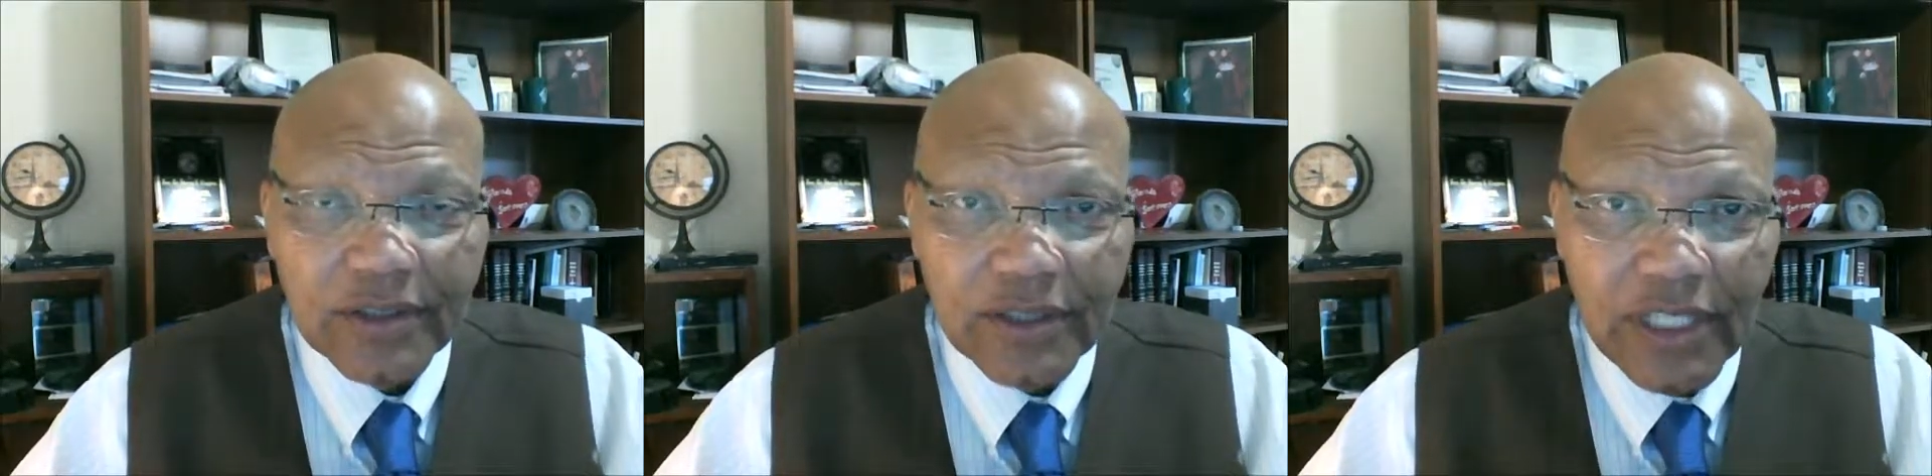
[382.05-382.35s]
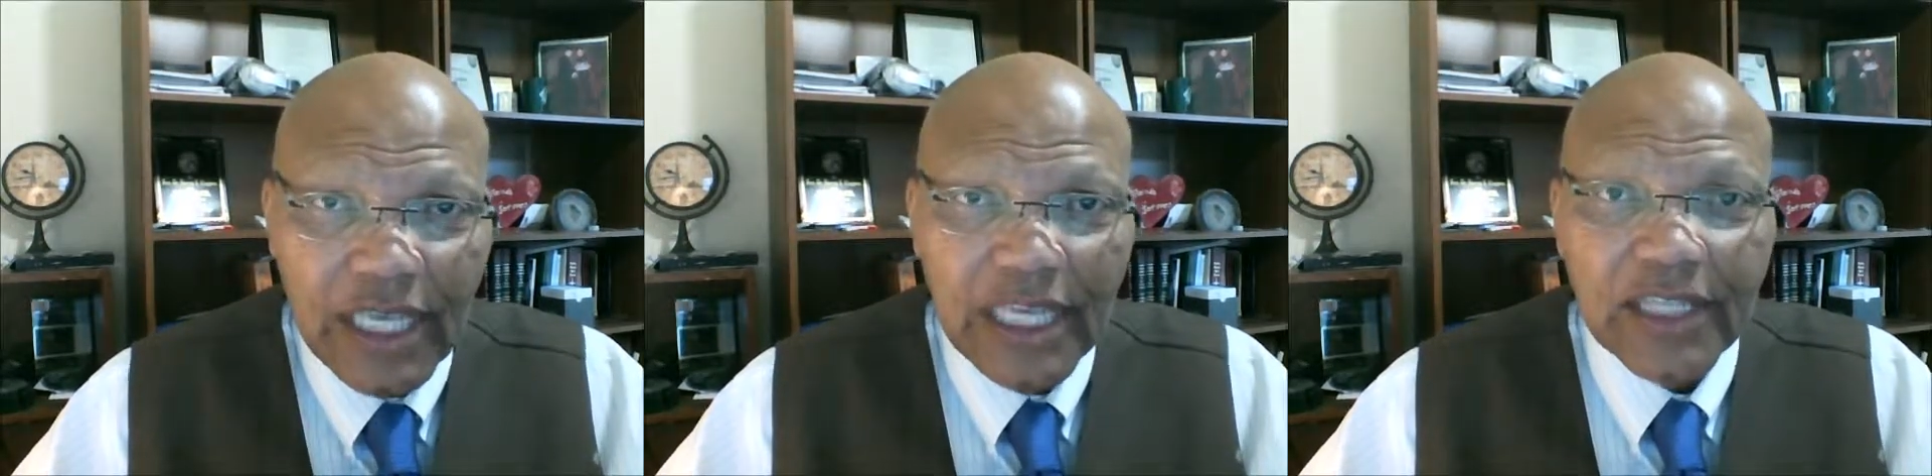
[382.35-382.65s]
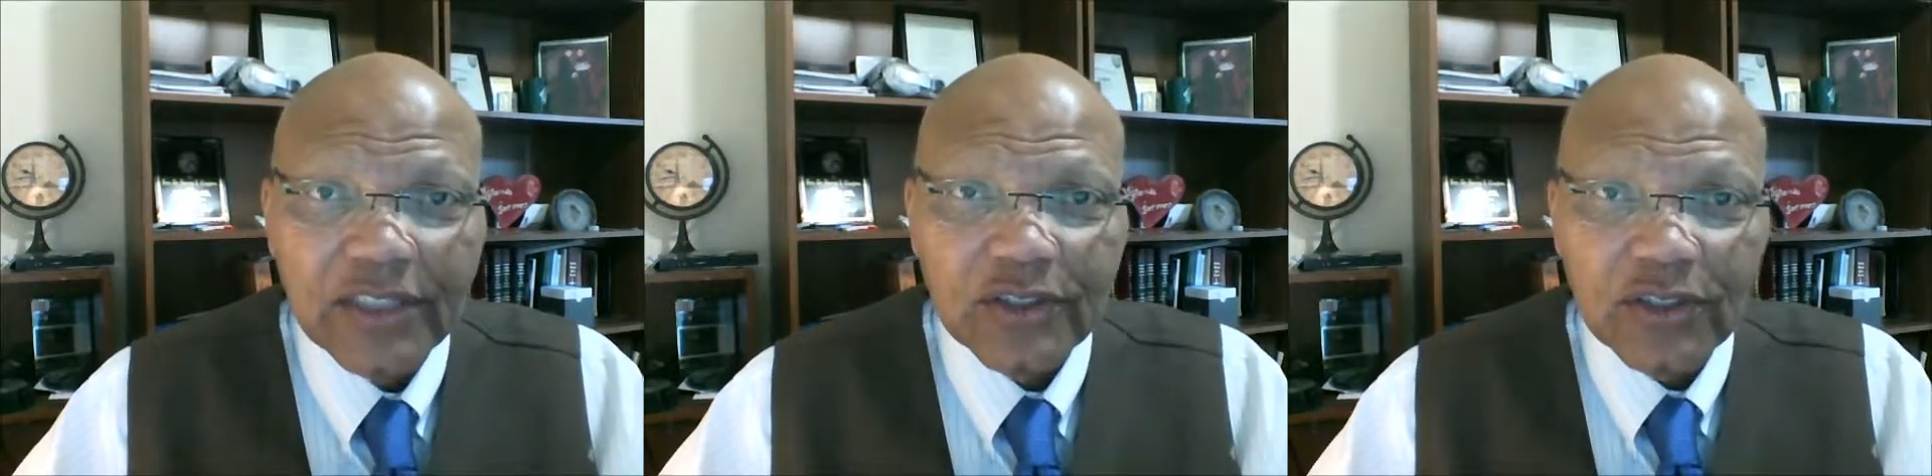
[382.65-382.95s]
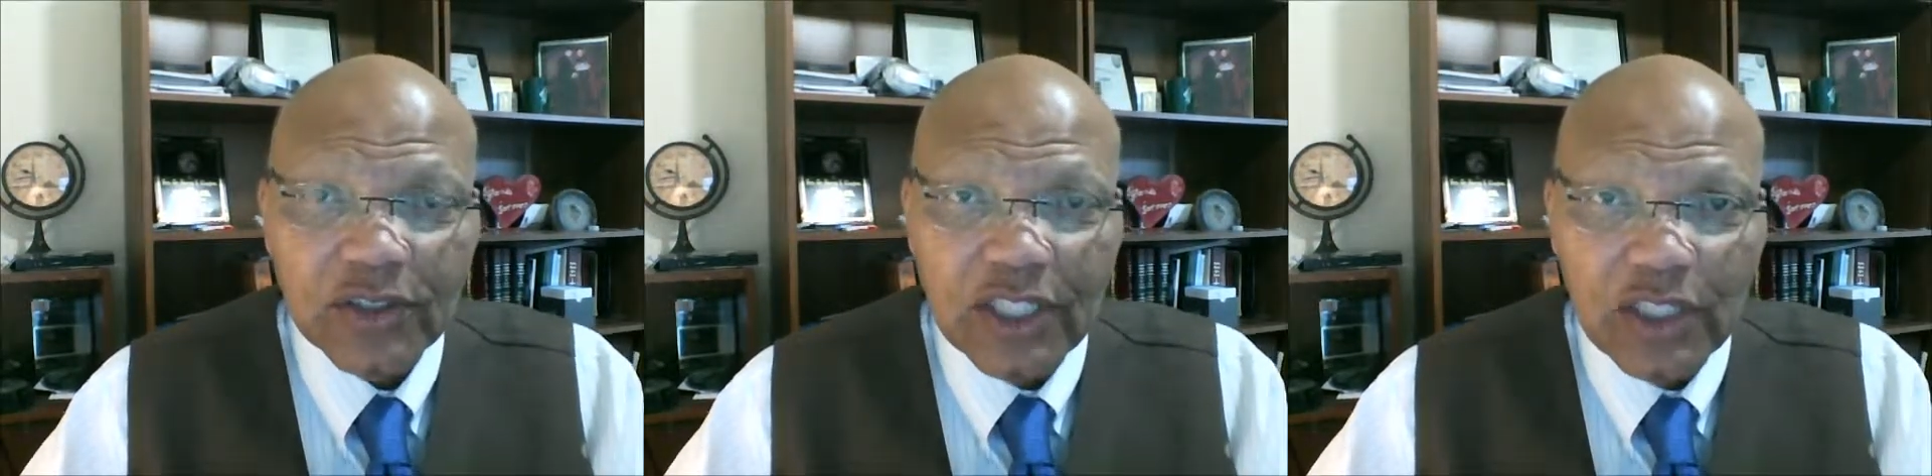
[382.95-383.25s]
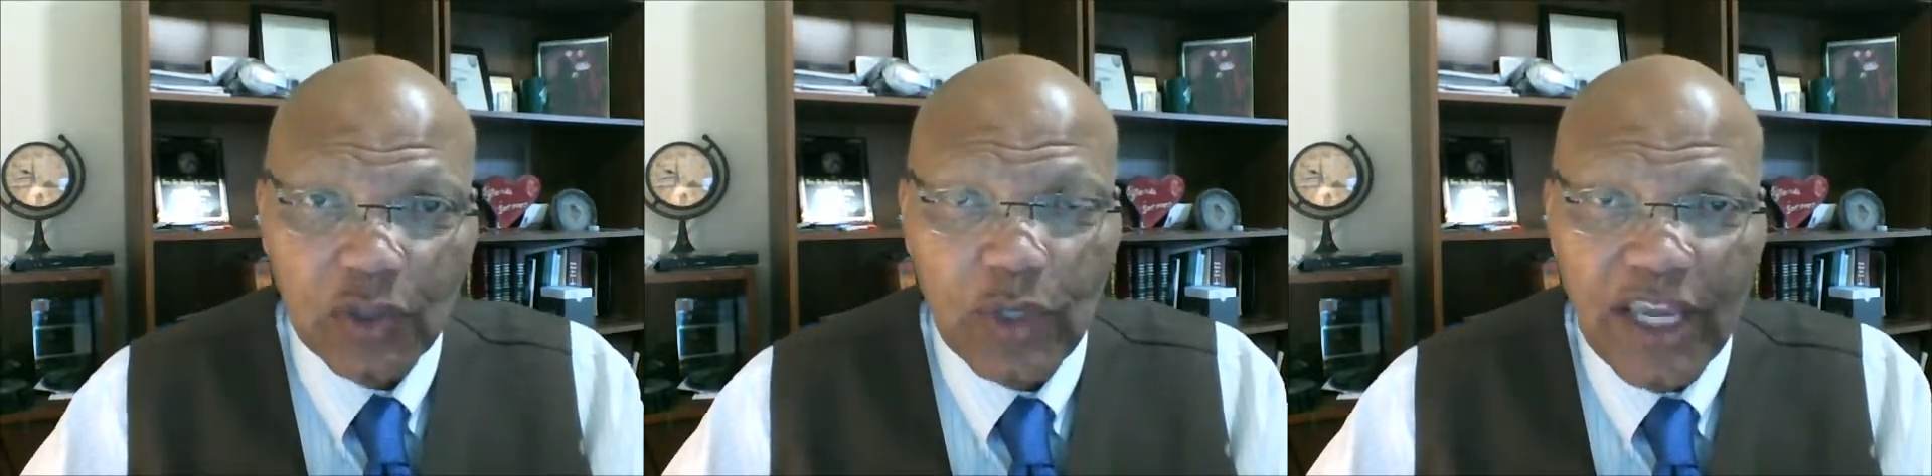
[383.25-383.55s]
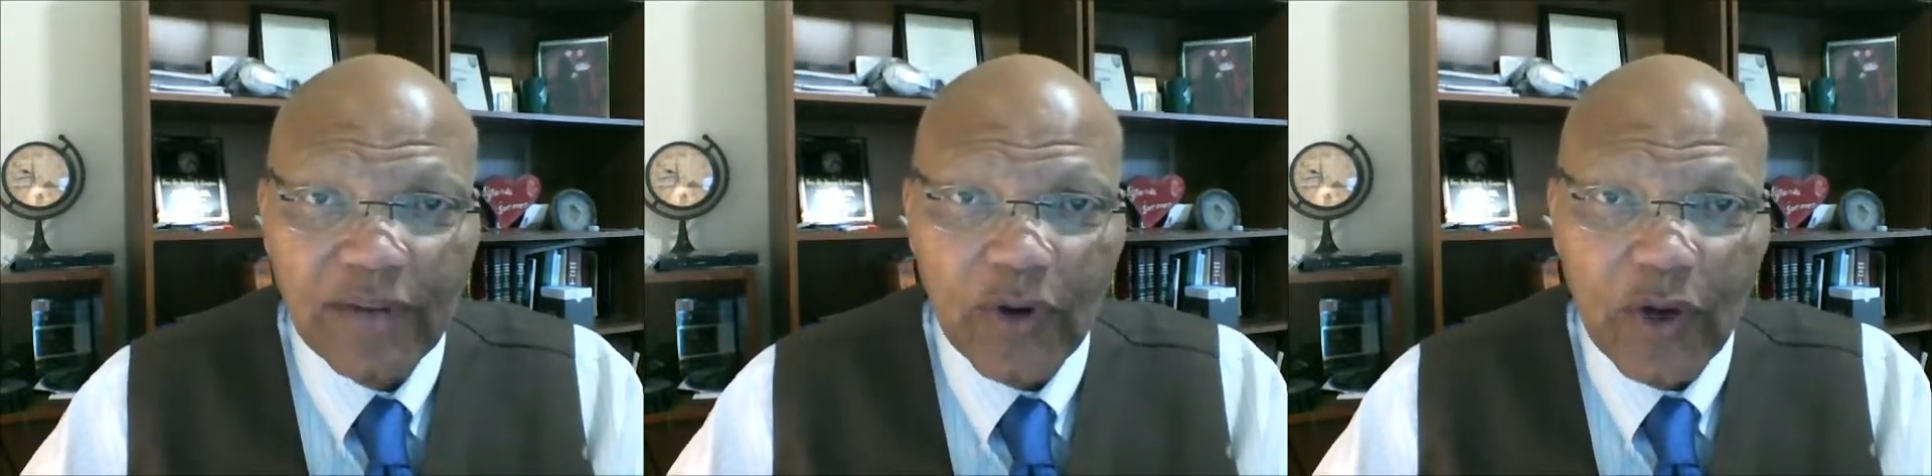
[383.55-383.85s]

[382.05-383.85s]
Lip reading: the hands that you have,